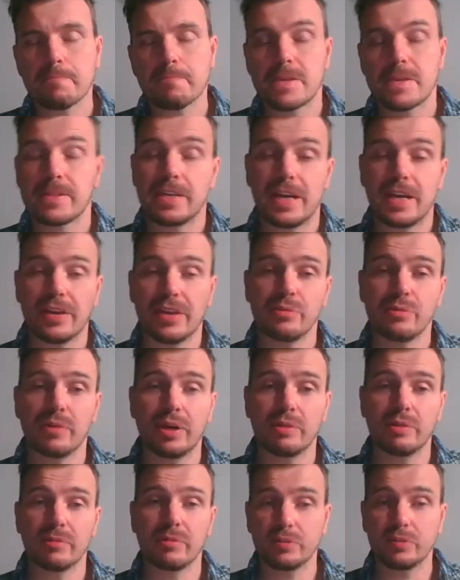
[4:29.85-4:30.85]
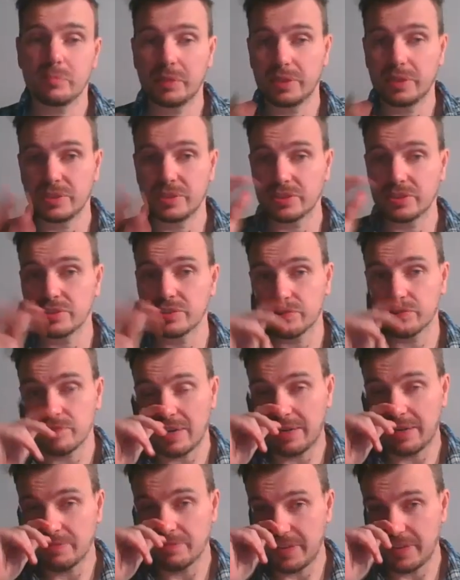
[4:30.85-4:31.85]
The other way would have been just to
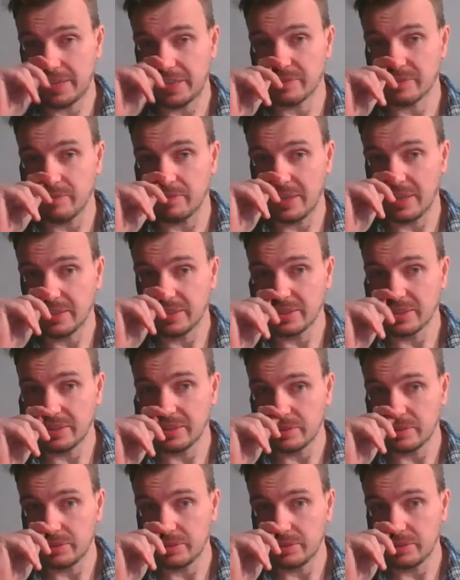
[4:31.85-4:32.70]
try and factorize,